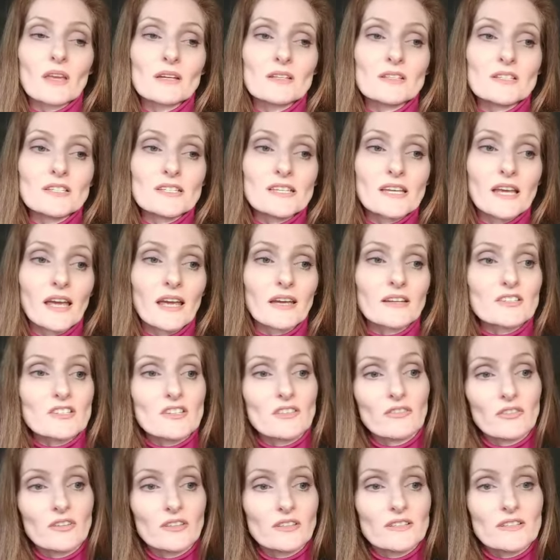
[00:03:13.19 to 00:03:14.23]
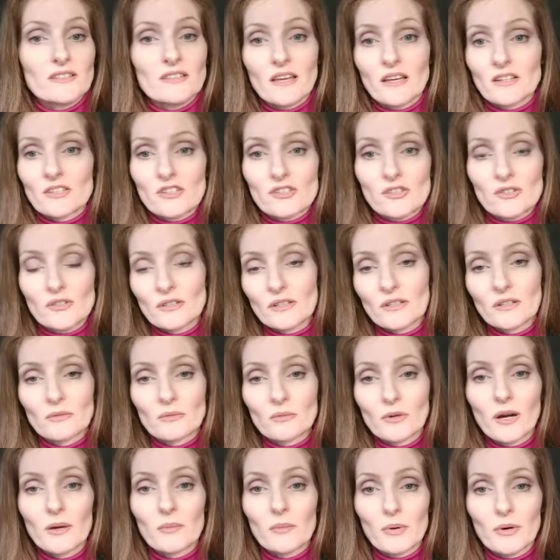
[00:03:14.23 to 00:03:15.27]
detect if it is actually the
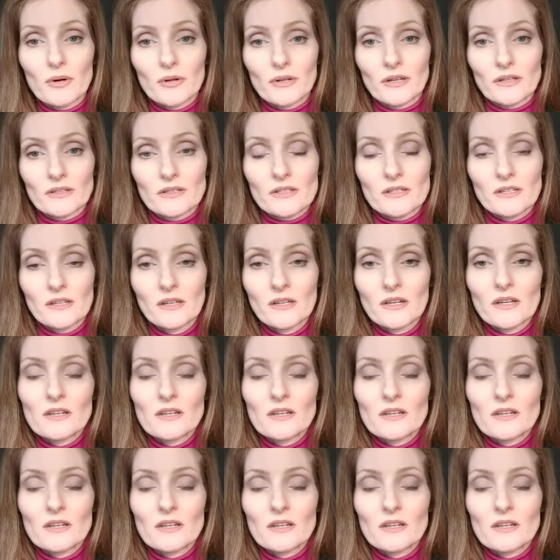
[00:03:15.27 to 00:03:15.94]
right product.